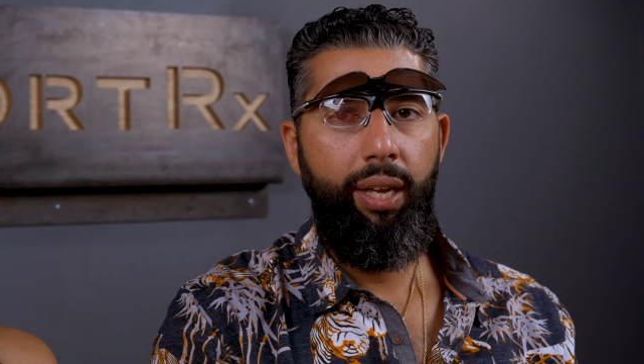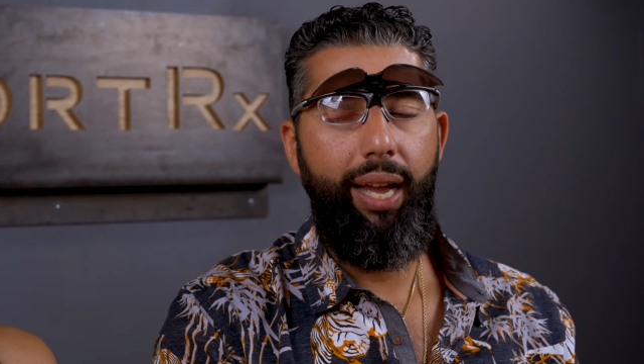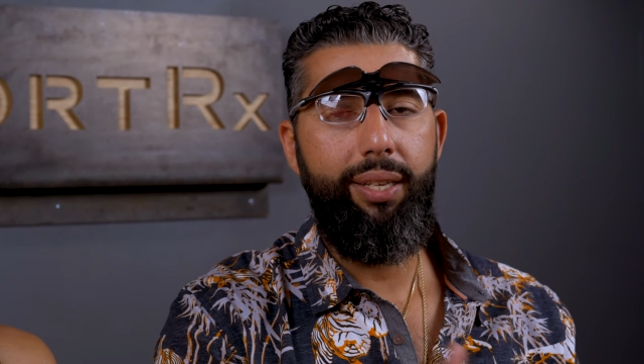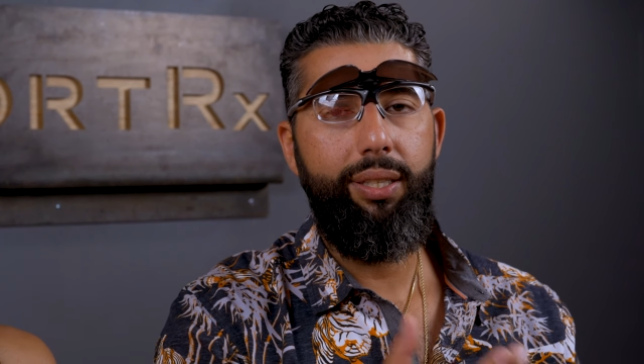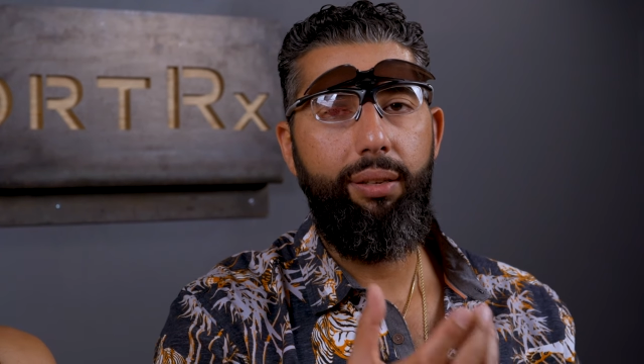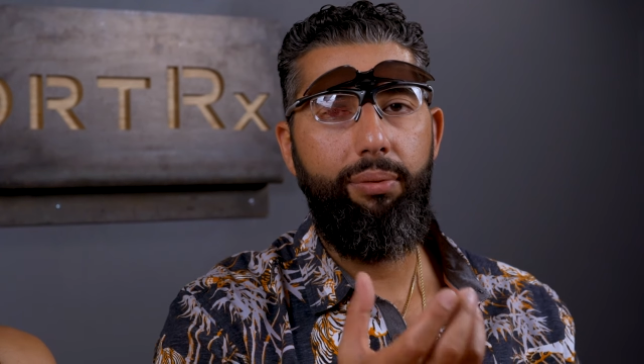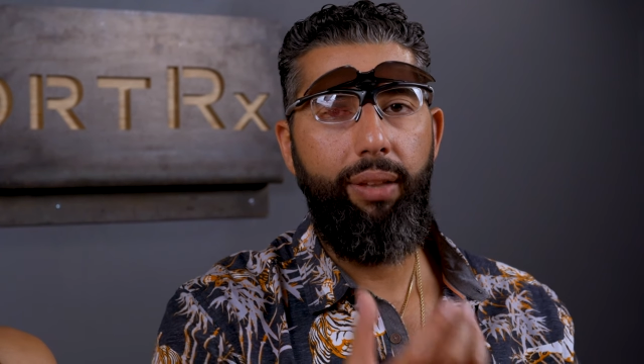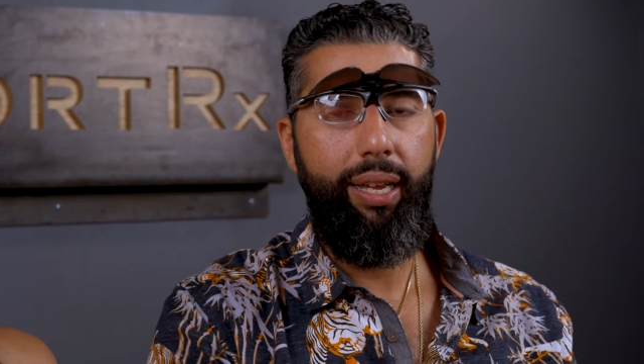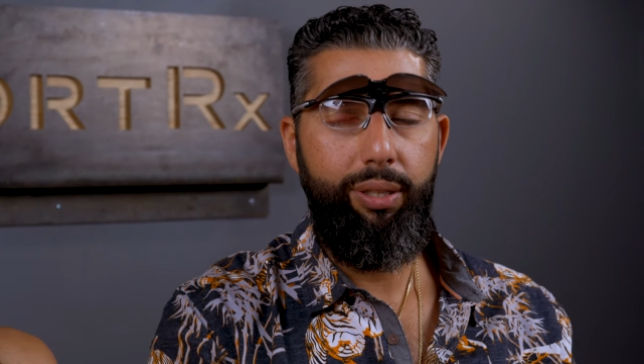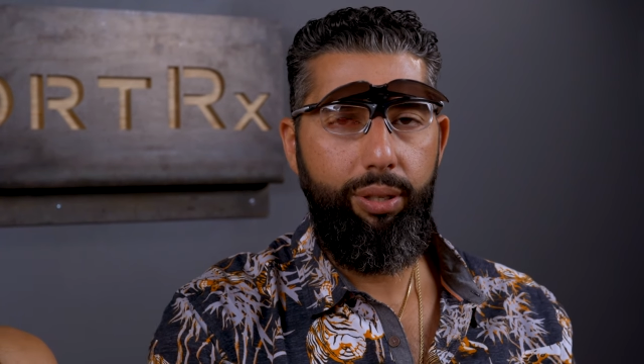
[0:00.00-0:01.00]
as the
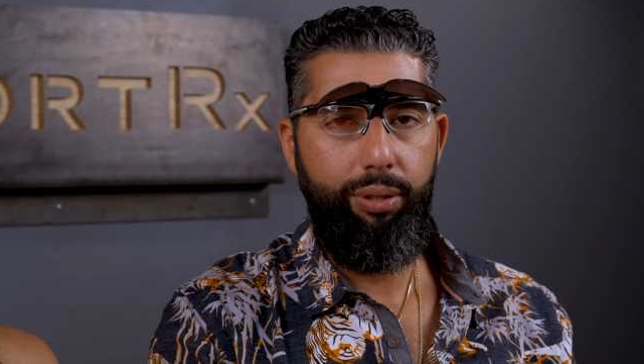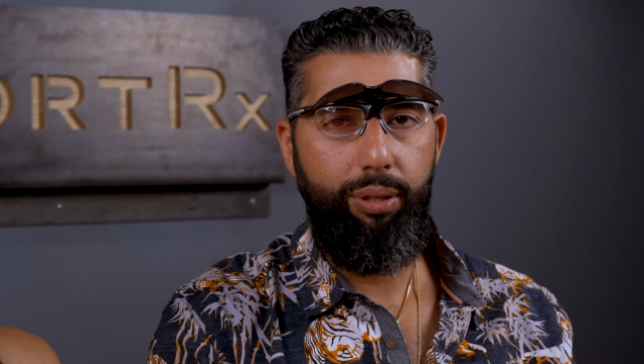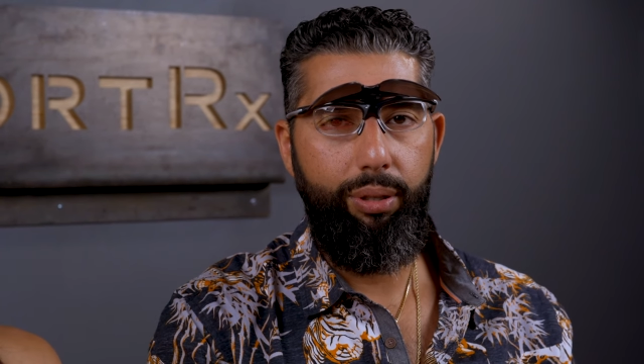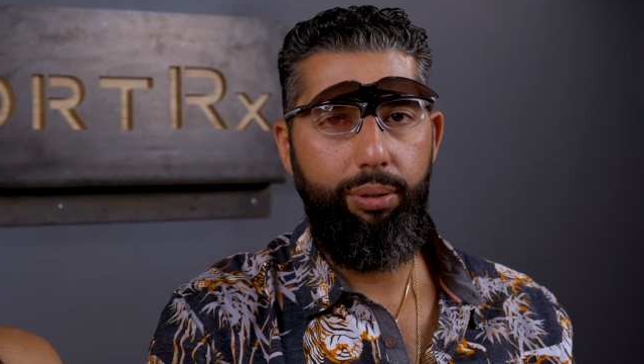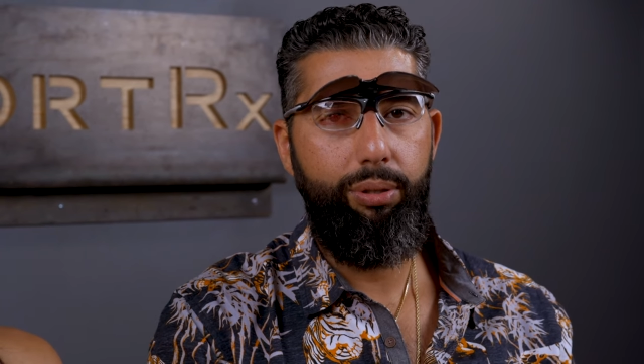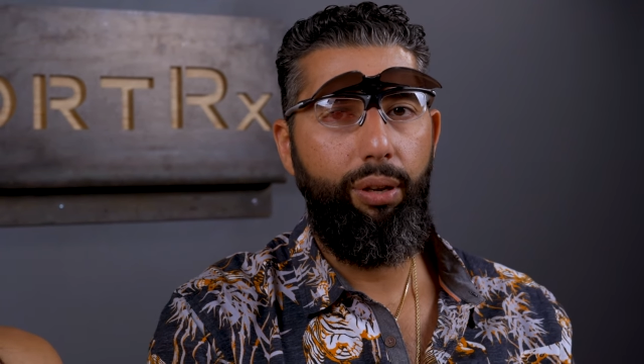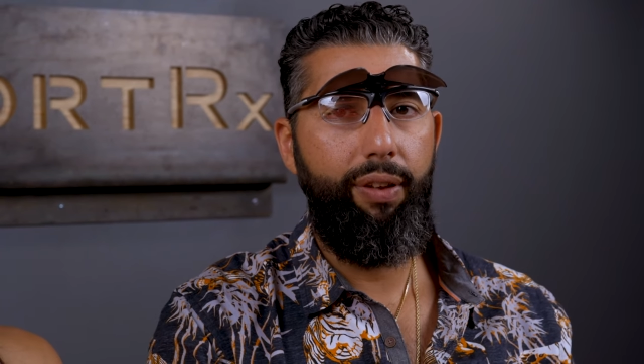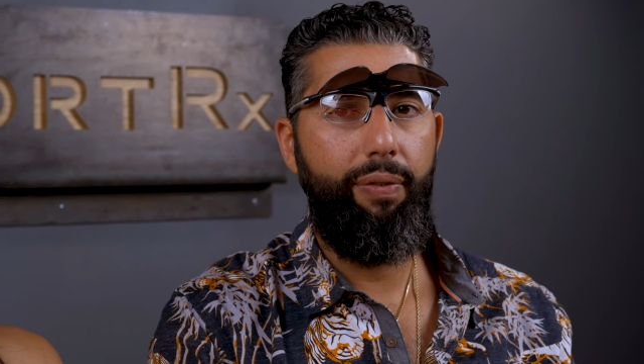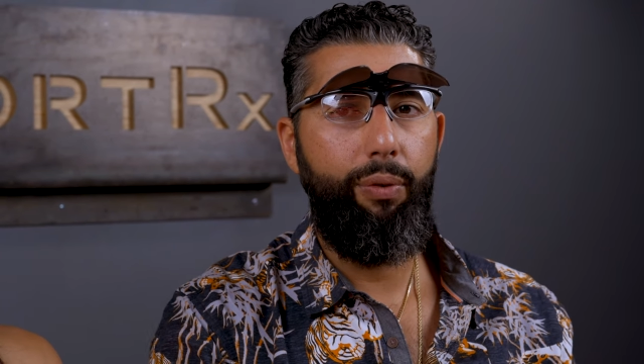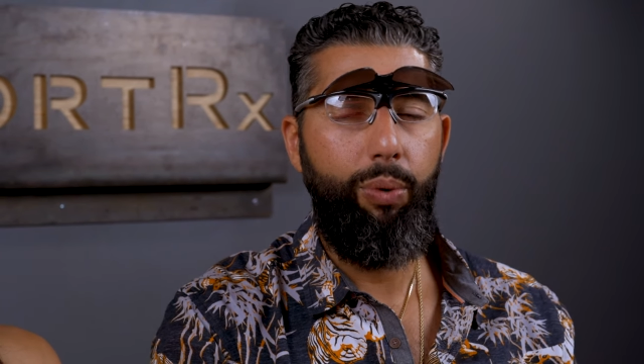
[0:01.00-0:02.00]
lenses do. So if
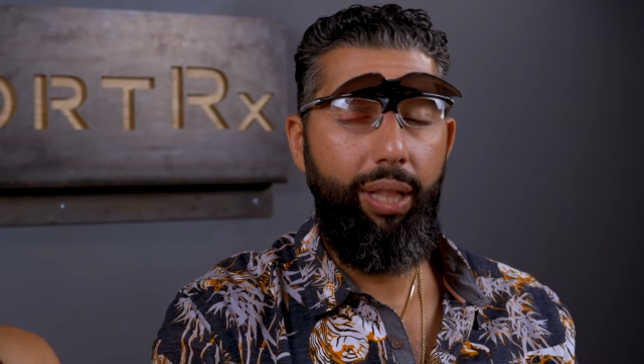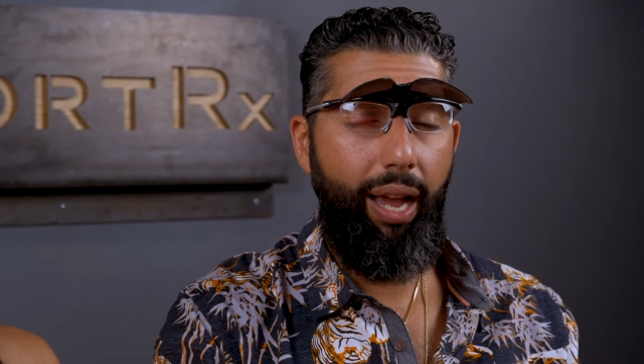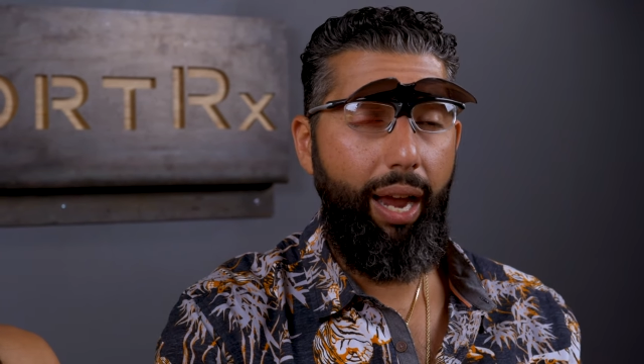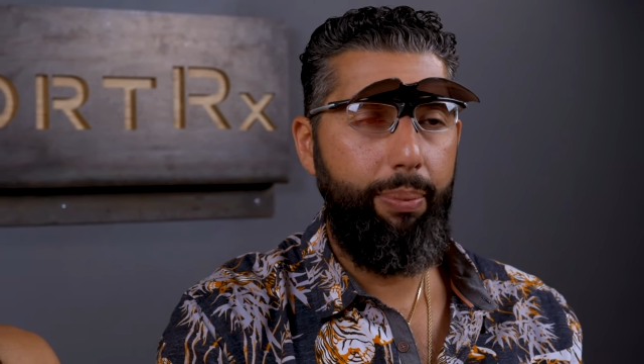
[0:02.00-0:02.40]
you have a really high